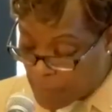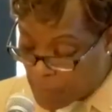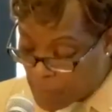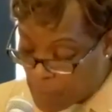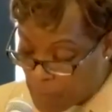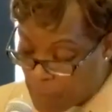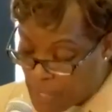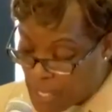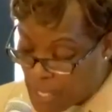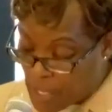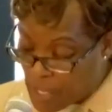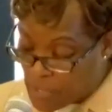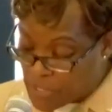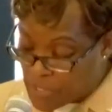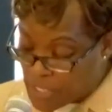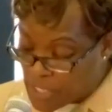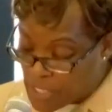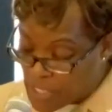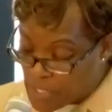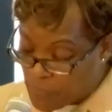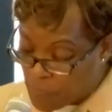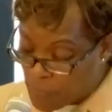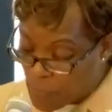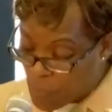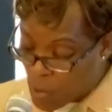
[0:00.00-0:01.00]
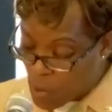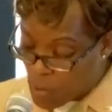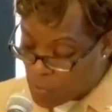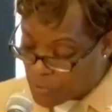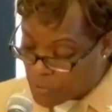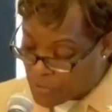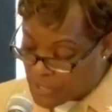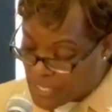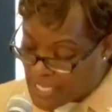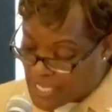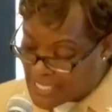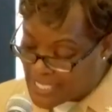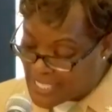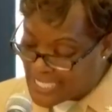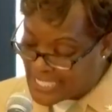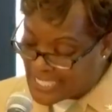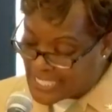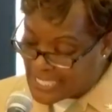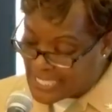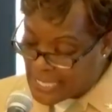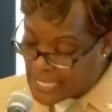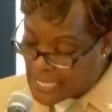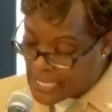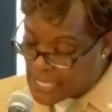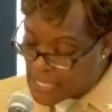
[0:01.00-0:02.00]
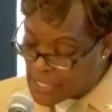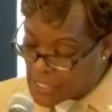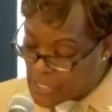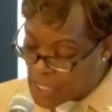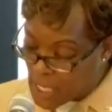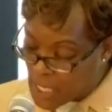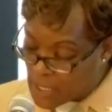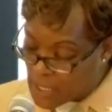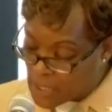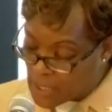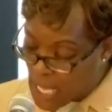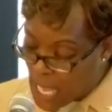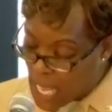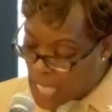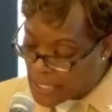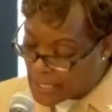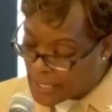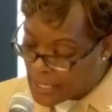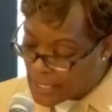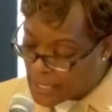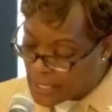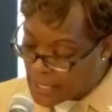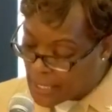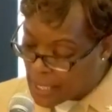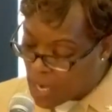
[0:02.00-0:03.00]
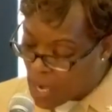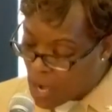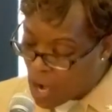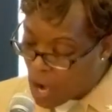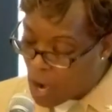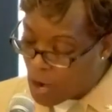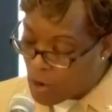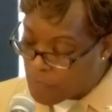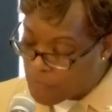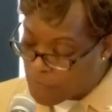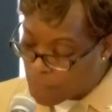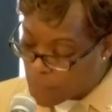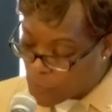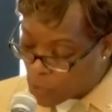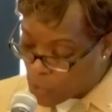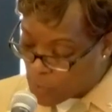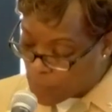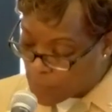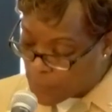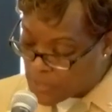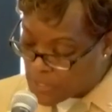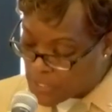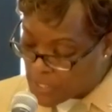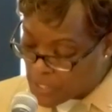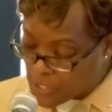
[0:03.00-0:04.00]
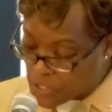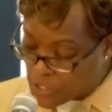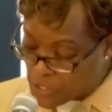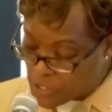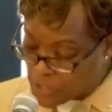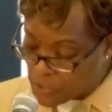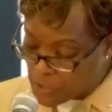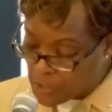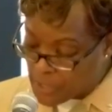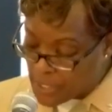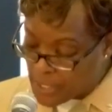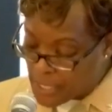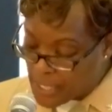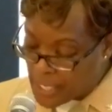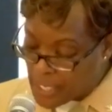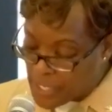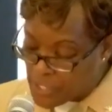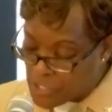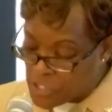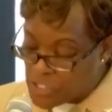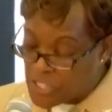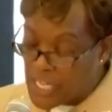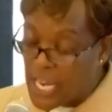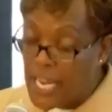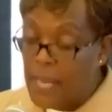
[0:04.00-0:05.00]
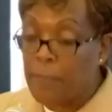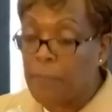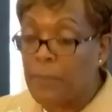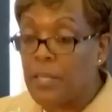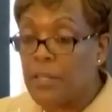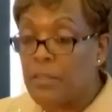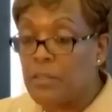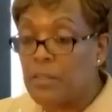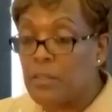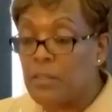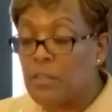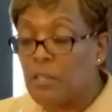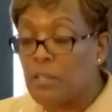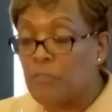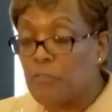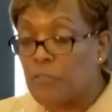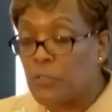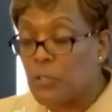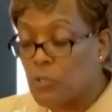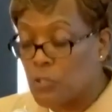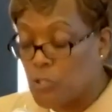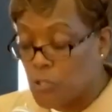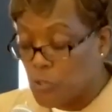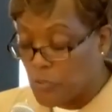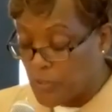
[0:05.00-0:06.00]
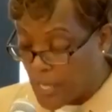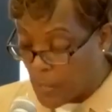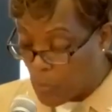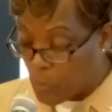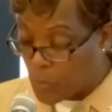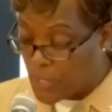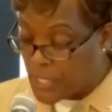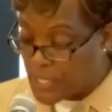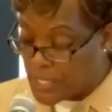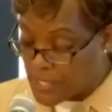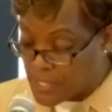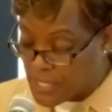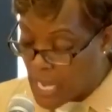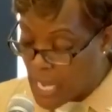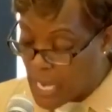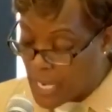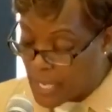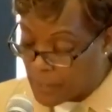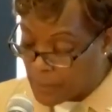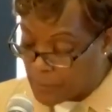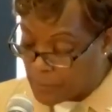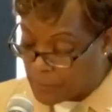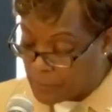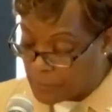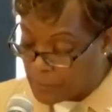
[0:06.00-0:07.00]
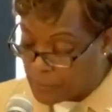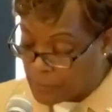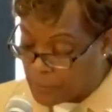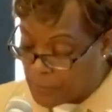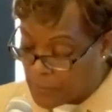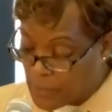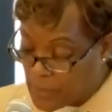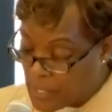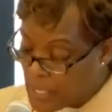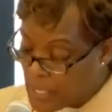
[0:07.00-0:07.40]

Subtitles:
that propels us forward. It's the key to unlocking our full potential and shaping the future that we desire.